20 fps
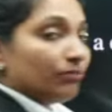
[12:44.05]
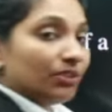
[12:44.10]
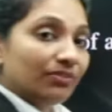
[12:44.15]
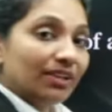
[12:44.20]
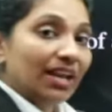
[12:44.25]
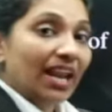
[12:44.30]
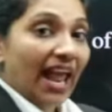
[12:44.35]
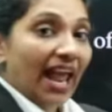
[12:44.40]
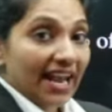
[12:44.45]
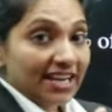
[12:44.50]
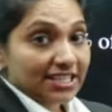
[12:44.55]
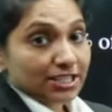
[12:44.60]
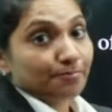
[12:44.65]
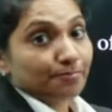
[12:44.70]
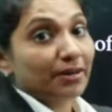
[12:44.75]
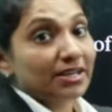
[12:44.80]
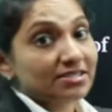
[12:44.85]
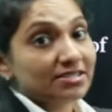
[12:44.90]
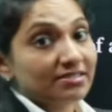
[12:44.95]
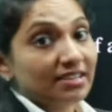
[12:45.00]
We will
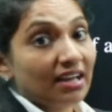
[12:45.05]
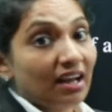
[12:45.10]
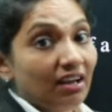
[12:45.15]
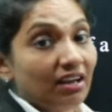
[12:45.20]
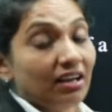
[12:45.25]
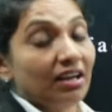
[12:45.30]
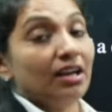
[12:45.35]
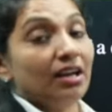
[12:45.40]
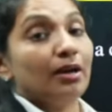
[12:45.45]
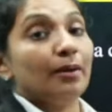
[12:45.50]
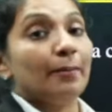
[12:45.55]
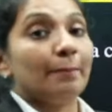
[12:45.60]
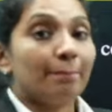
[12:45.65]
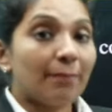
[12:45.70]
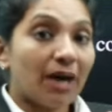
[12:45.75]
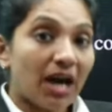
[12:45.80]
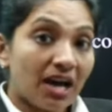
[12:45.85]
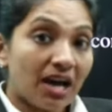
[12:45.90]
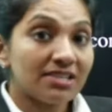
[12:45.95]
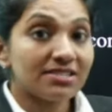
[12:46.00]
express the
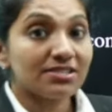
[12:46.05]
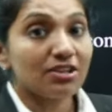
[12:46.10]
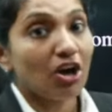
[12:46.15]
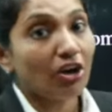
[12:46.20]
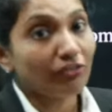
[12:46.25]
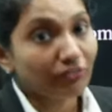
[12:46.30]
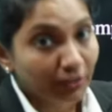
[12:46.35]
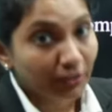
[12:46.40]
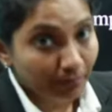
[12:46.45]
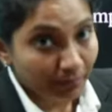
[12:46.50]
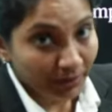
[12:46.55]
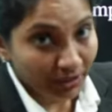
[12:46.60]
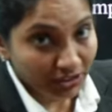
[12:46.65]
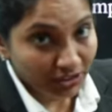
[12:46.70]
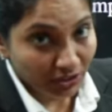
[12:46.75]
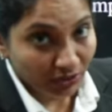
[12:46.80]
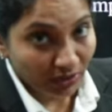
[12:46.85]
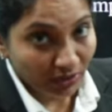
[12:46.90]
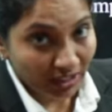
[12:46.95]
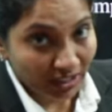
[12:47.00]
mass of the
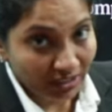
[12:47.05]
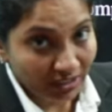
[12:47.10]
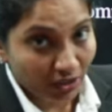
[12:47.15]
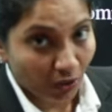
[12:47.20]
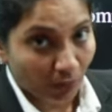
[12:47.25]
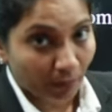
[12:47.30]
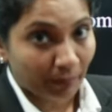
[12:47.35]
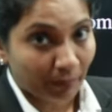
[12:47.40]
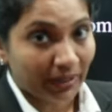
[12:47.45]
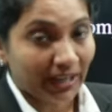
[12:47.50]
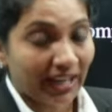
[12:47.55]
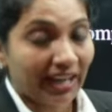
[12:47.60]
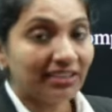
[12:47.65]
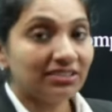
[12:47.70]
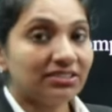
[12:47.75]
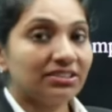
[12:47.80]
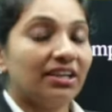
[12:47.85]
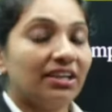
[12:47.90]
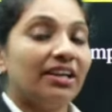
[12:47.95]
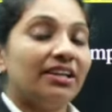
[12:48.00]
particular component
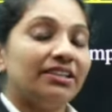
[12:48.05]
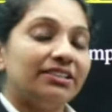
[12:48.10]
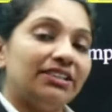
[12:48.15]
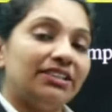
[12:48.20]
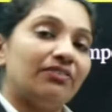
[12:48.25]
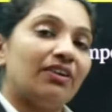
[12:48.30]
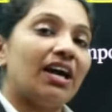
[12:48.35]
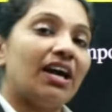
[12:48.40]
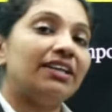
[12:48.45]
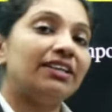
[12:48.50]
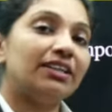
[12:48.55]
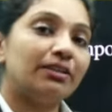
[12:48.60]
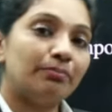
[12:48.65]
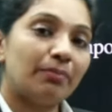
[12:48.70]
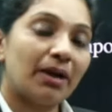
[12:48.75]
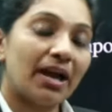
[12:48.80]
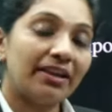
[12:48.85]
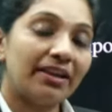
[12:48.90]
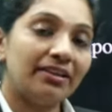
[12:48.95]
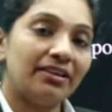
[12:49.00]
divided
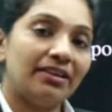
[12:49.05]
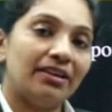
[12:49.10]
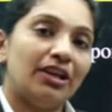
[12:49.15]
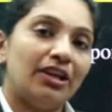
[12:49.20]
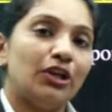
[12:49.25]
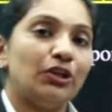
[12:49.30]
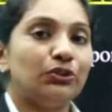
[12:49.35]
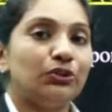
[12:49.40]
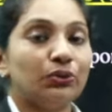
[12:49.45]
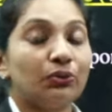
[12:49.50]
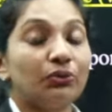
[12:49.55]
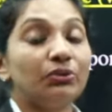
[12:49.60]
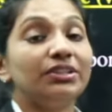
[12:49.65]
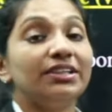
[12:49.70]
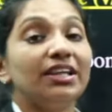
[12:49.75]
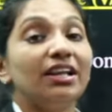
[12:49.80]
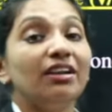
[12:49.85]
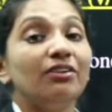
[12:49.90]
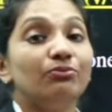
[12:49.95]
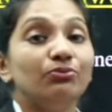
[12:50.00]
by
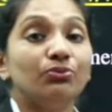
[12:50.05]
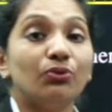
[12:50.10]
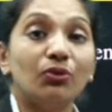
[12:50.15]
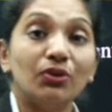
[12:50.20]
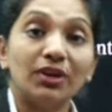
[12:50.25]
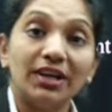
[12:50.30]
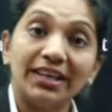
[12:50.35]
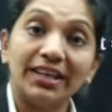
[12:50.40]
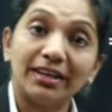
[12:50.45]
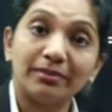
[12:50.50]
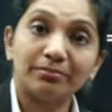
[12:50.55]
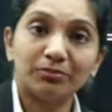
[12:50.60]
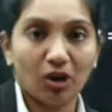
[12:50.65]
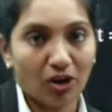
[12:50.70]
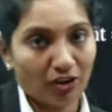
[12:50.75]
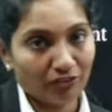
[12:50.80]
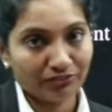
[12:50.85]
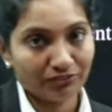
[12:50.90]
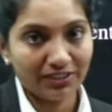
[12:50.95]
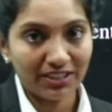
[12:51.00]
total volume
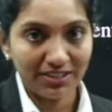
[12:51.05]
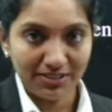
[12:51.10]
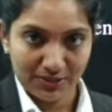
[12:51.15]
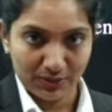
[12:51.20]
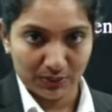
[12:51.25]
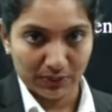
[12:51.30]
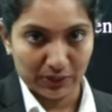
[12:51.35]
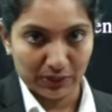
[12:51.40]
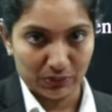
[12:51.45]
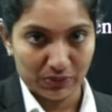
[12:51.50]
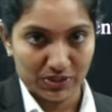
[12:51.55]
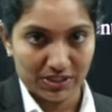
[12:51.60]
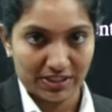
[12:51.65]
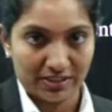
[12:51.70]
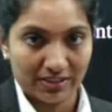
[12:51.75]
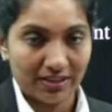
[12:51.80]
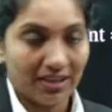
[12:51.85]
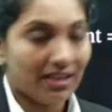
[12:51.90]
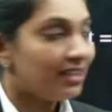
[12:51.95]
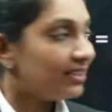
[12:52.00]
of the solution.